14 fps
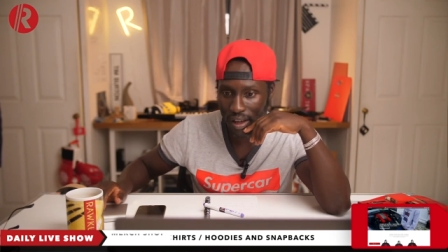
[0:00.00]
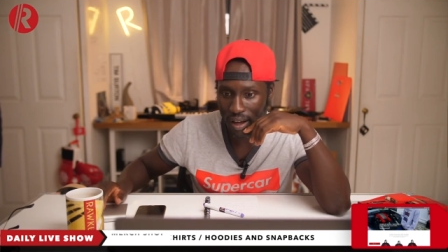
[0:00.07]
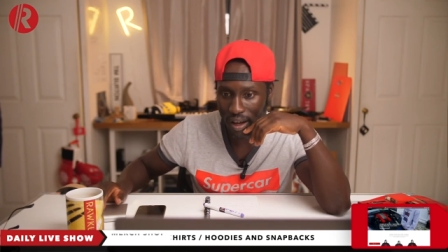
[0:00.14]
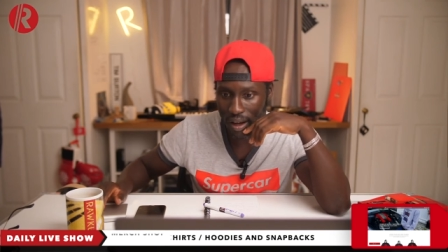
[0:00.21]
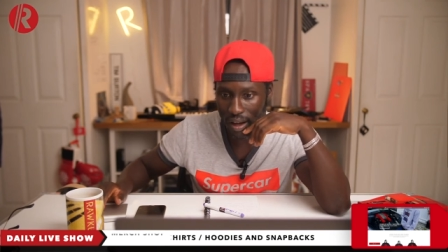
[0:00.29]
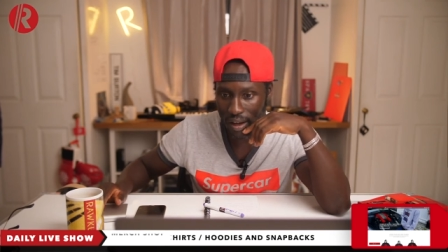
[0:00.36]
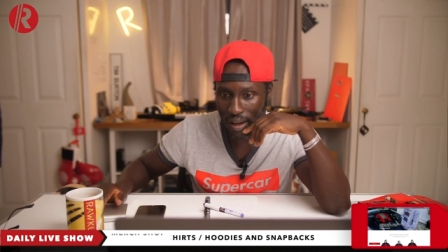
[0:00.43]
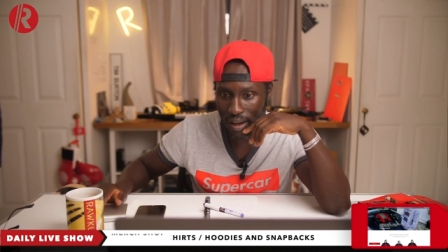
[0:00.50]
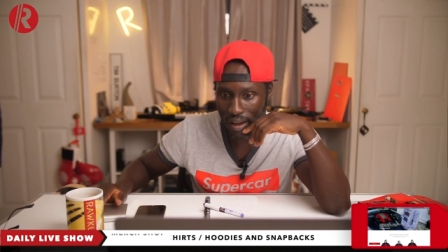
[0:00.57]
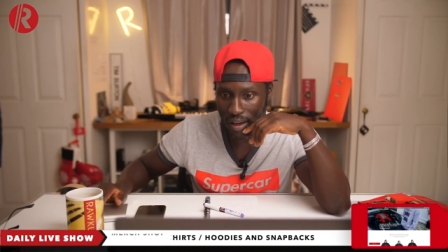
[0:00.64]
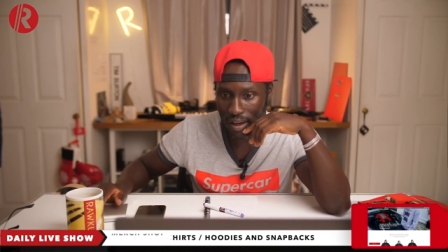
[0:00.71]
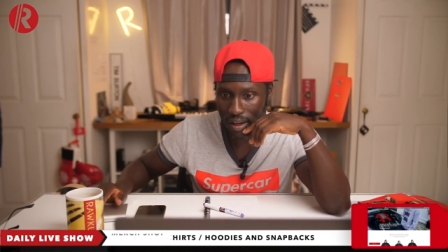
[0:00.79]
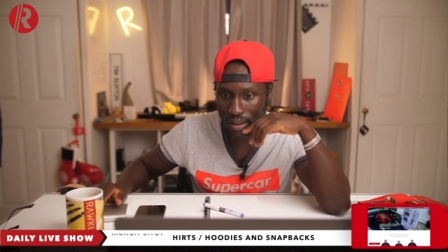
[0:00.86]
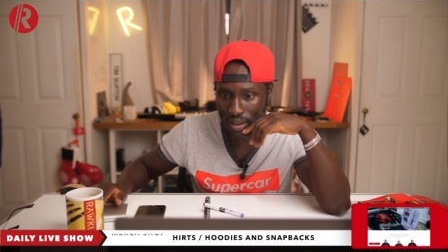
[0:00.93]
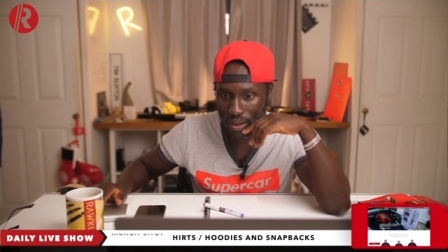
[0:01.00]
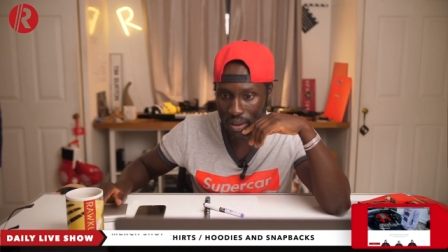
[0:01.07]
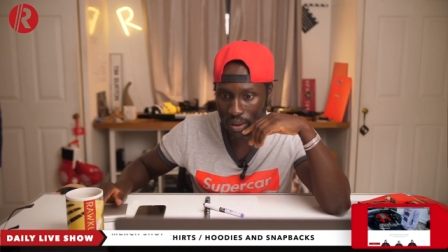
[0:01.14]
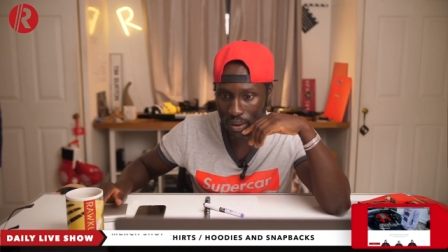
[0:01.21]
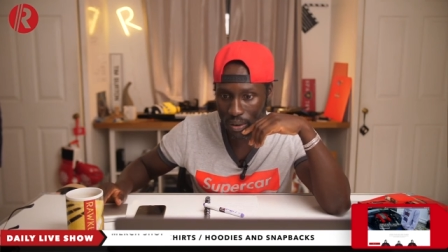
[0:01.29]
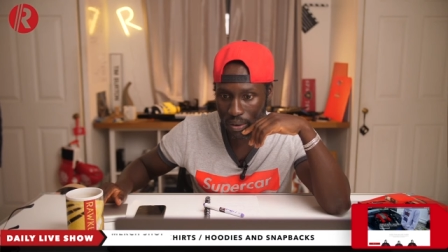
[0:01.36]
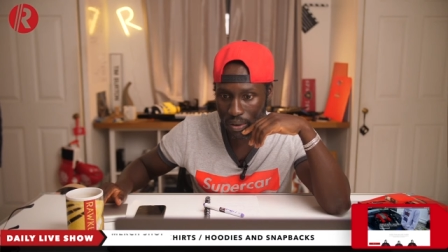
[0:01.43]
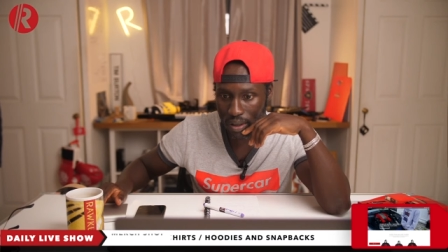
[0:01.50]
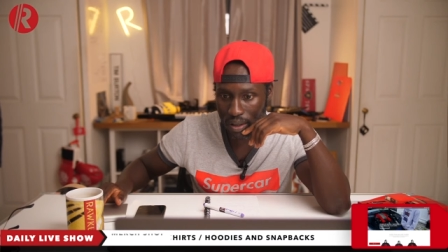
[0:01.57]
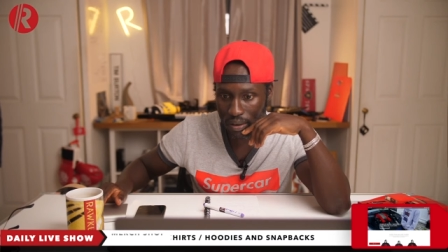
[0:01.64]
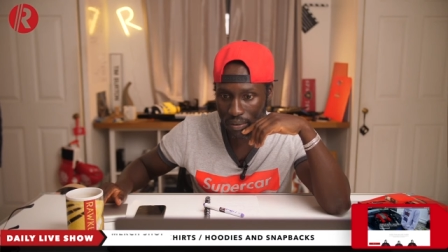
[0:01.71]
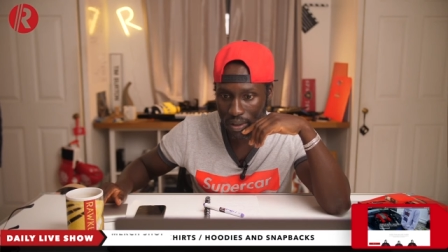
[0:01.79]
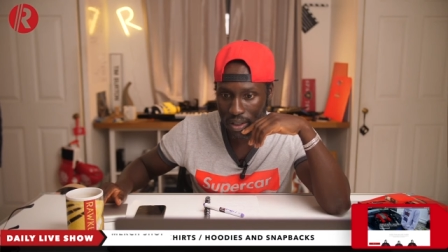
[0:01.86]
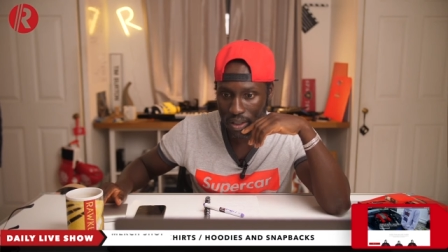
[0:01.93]
Uh, so the
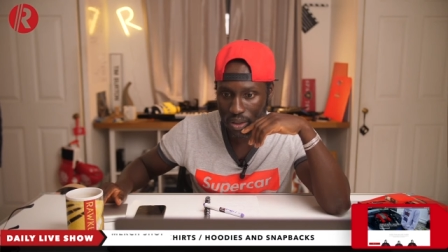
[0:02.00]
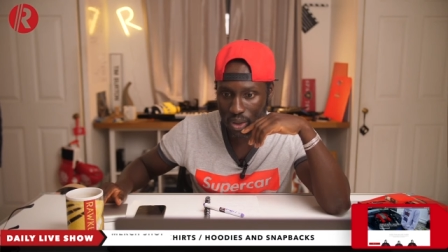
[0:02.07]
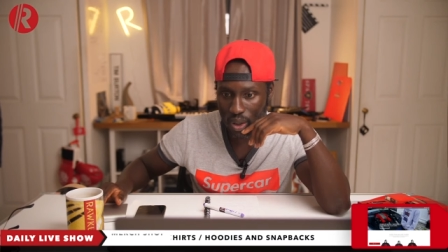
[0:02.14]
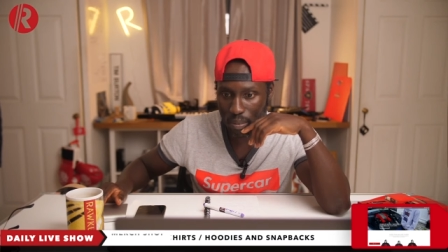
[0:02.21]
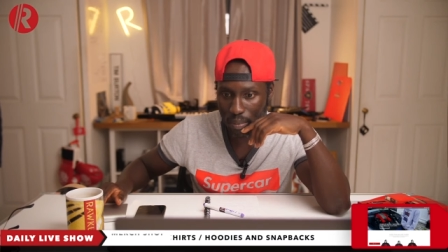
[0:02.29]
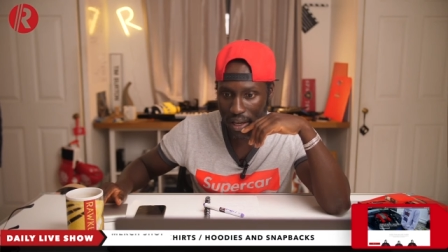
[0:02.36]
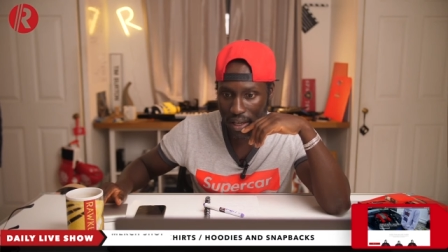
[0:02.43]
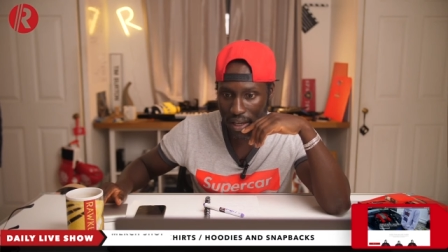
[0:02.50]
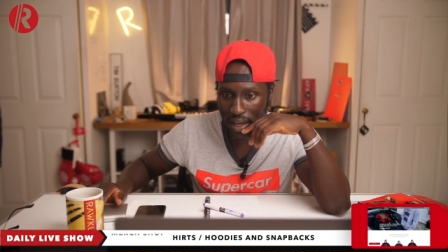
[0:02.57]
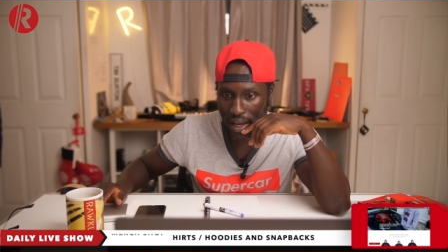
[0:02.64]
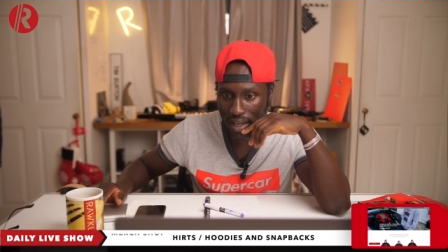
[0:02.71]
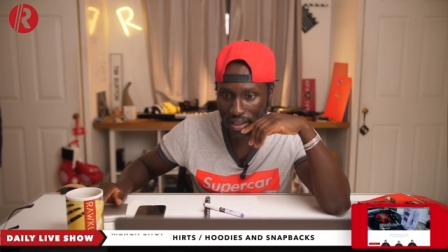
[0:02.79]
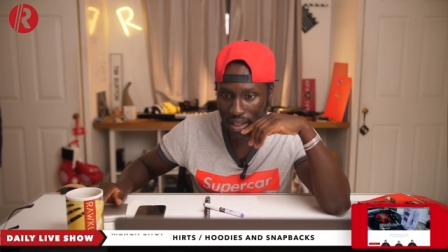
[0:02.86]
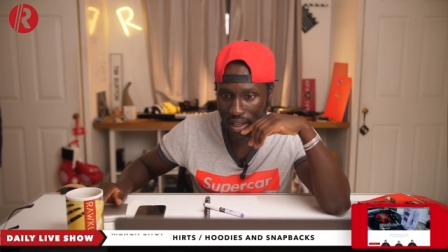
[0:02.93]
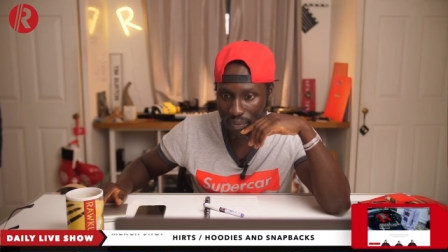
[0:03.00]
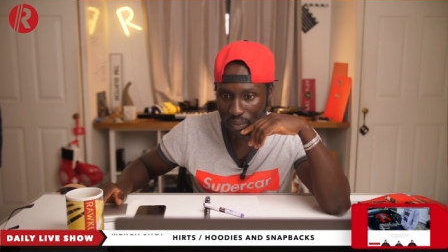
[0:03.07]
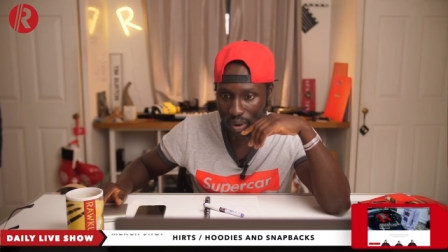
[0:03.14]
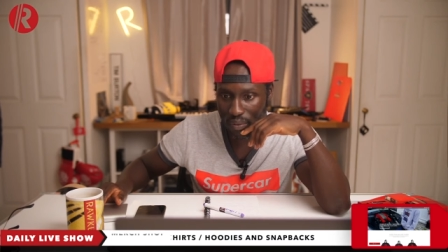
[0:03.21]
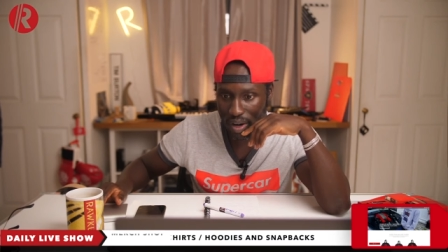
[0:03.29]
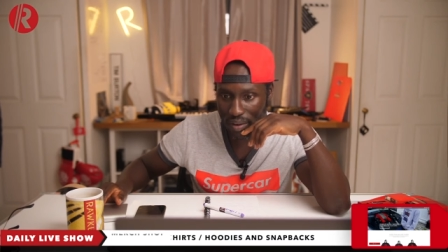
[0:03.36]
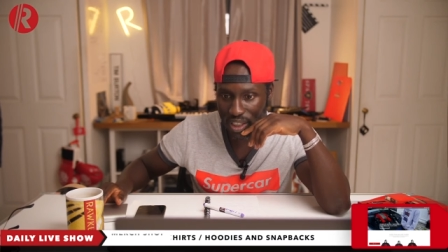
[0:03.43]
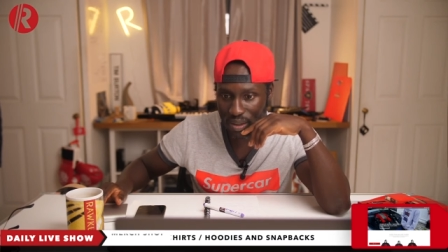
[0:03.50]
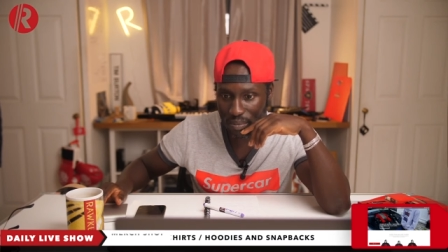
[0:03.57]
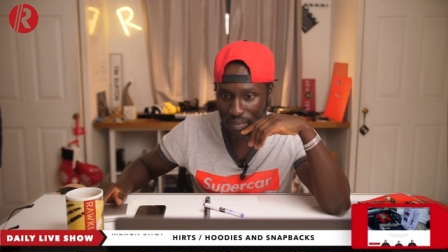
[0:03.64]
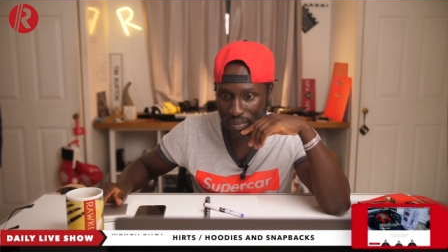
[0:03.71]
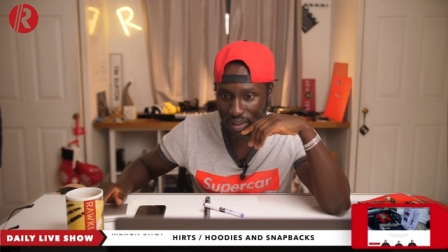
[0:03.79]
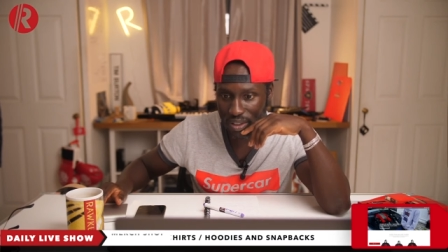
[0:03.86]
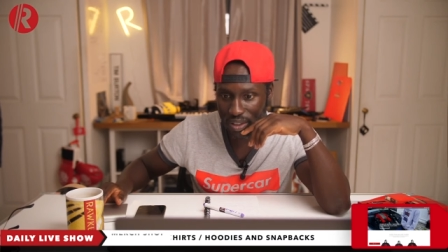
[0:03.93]
so Mike Hayek said a 458,
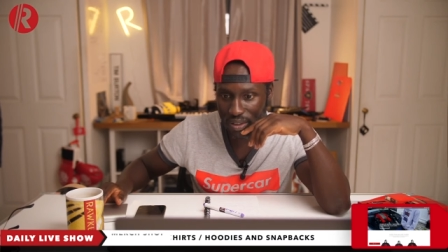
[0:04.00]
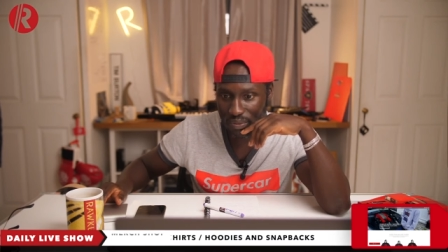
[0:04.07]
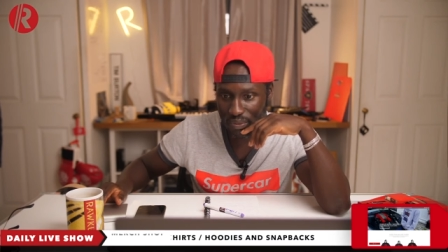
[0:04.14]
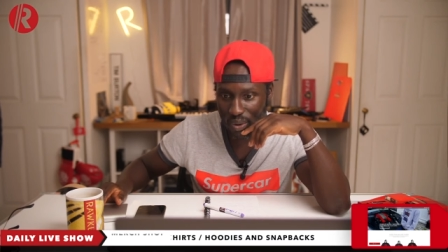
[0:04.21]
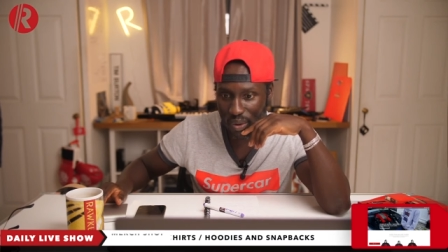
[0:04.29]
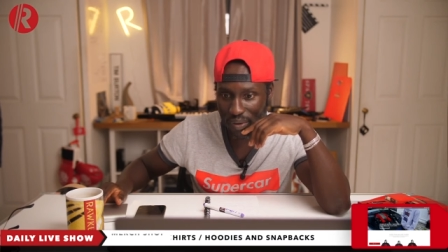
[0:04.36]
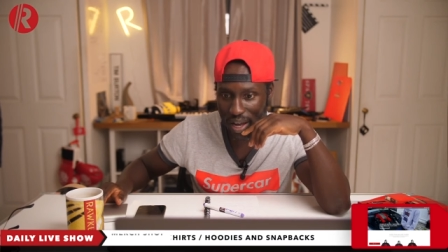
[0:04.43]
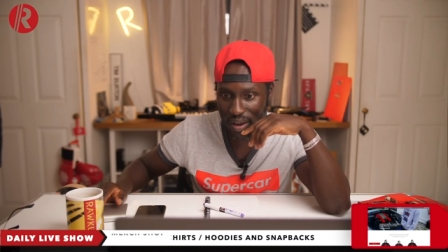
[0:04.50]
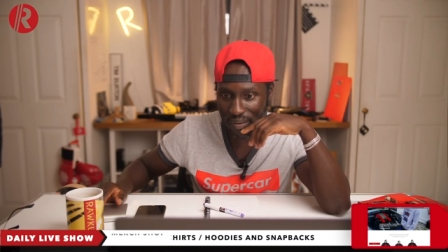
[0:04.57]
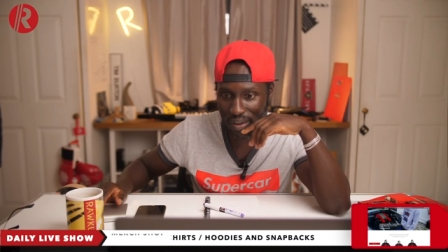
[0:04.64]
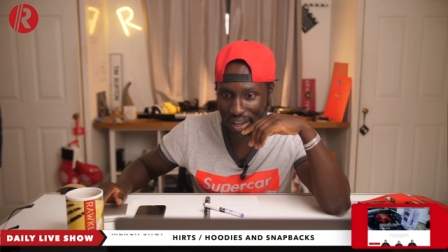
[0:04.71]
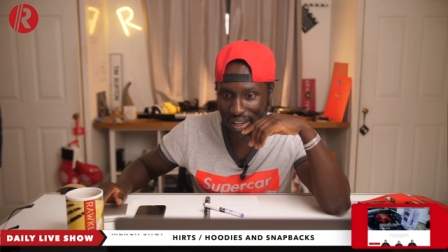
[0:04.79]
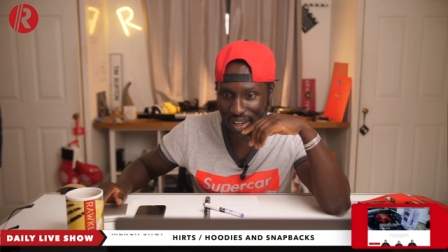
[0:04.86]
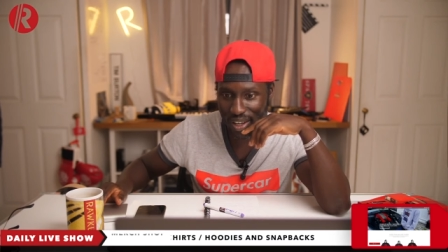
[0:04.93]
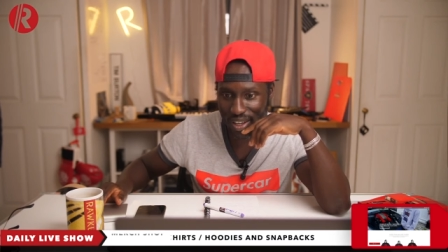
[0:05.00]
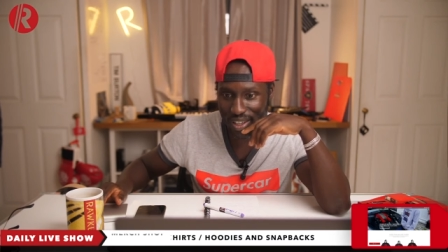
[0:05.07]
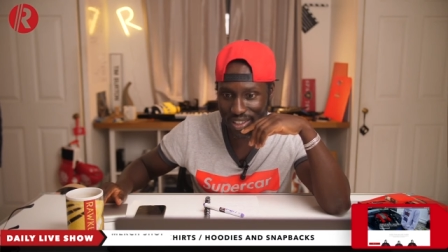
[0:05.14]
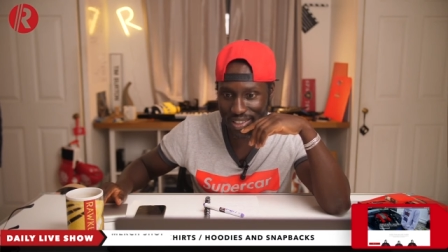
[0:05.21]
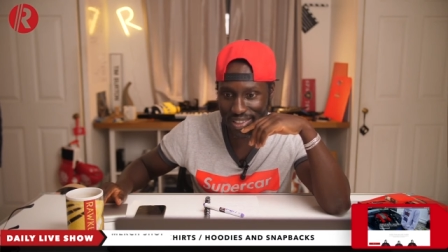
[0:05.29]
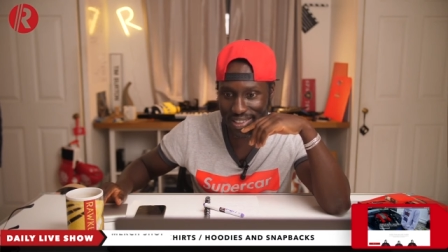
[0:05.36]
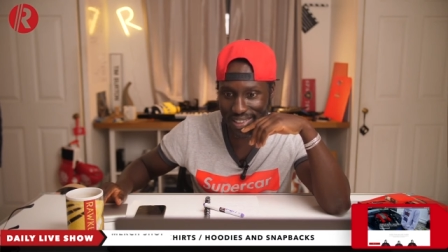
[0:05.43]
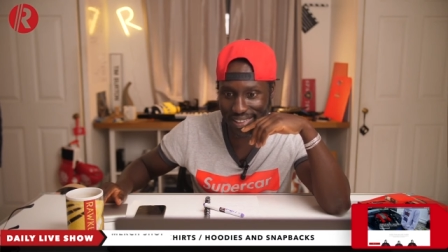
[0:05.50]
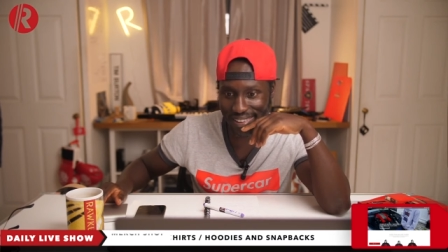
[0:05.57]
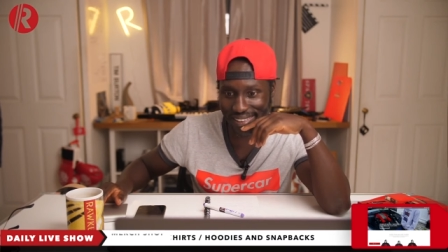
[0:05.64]
458 curse.